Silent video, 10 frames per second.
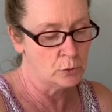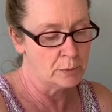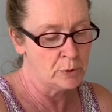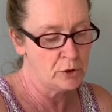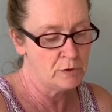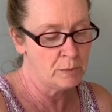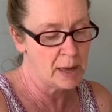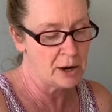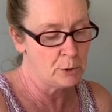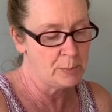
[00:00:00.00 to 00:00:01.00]
remove
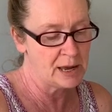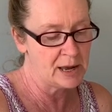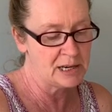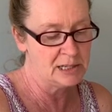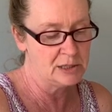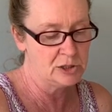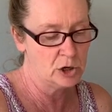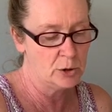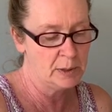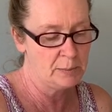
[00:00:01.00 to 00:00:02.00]
metal band and
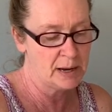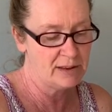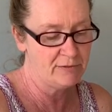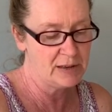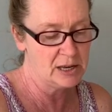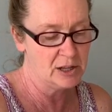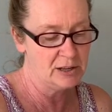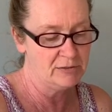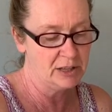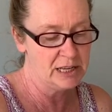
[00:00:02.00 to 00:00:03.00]
determine by feel
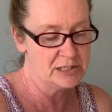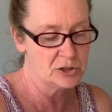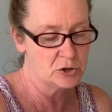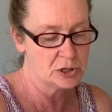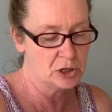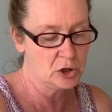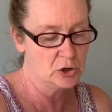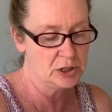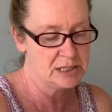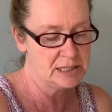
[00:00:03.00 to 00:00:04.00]
if lids are
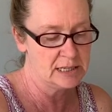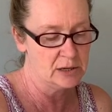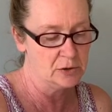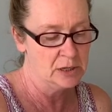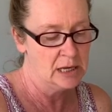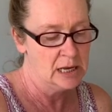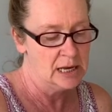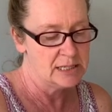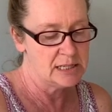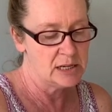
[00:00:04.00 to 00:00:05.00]
securely sealed.
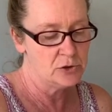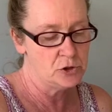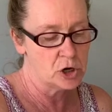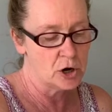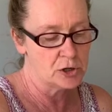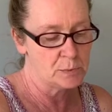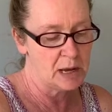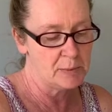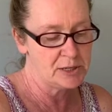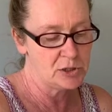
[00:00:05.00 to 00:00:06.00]
Sealed jars
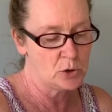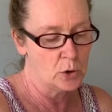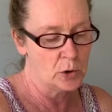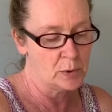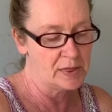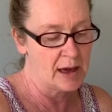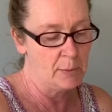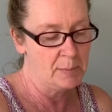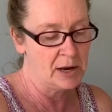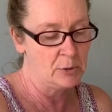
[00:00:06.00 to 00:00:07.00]
may be stored
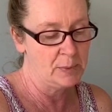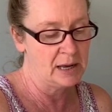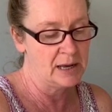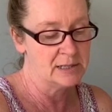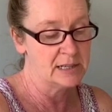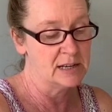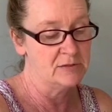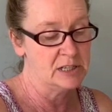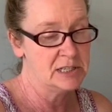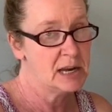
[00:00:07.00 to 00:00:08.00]
without metal bands
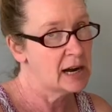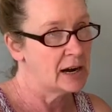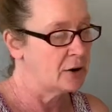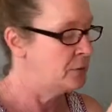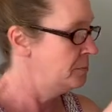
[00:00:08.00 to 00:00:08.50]
if desired.